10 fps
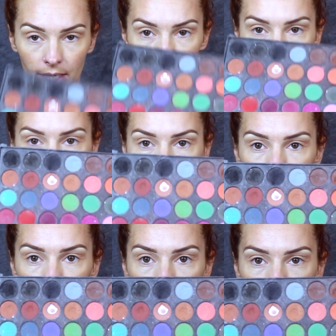Next up,
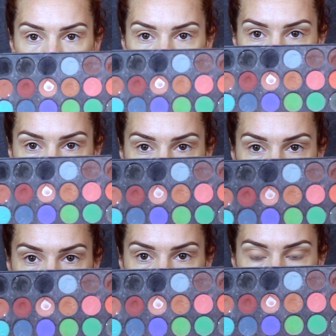I'm going to go in with this kind
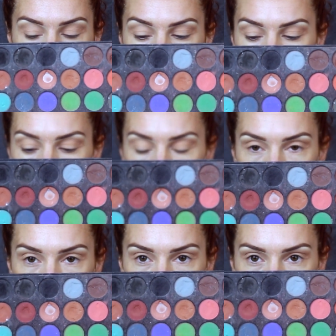of burnt orange colour
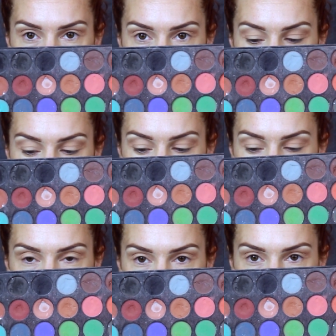from the
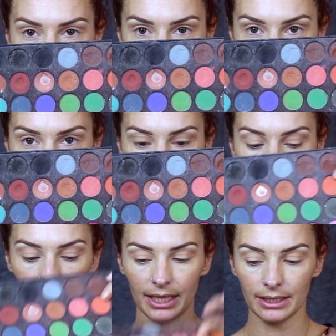Morphe
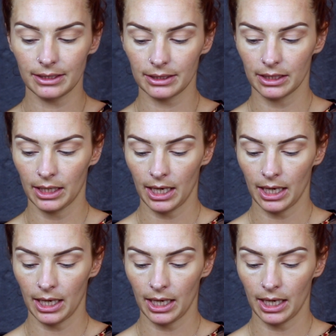35C palette,